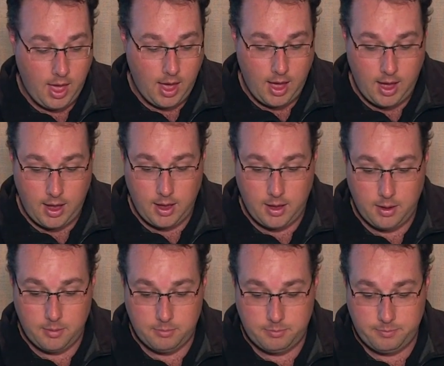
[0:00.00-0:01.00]

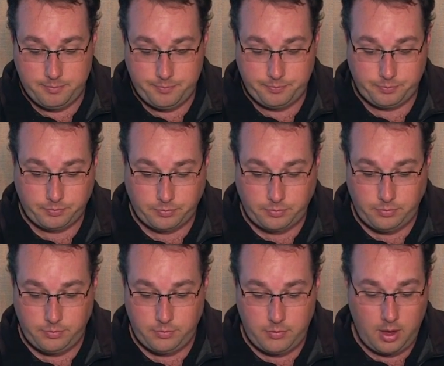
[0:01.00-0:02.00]
And
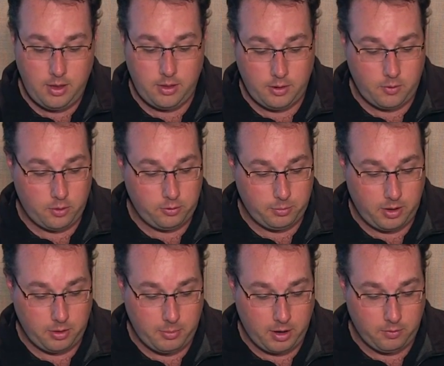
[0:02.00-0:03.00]
then of course you'll
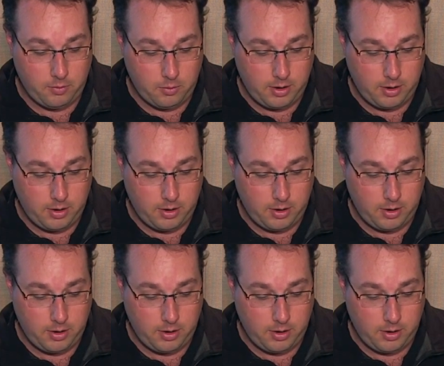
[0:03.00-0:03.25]
plug the microphone